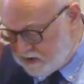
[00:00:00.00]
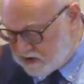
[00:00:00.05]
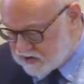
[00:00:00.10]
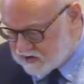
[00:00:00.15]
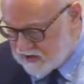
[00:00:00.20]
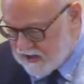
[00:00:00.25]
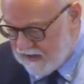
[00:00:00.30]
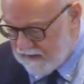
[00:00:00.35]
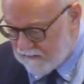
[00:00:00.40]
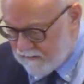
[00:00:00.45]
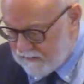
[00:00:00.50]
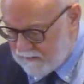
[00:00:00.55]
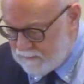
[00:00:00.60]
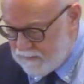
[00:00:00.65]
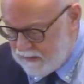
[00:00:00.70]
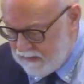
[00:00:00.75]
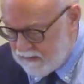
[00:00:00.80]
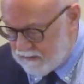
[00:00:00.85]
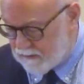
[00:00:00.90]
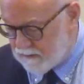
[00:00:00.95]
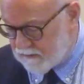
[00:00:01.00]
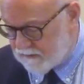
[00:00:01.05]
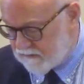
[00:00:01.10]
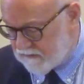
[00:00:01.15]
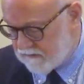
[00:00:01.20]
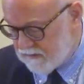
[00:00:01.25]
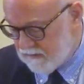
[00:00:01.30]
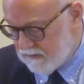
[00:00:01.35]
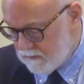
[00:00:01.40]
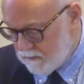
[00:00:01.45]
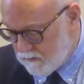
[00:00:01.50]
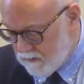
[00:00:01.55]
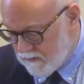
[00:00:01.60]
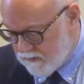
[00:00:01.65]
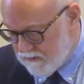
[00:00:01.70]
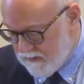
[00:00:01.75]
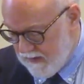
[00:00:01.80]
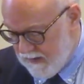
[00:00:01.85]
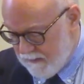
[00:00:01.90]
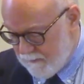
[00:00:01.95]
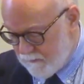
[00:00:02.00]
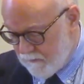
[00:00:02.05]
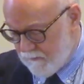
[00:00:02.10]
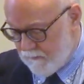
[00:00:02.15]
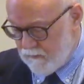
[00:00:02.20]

sharing meals with them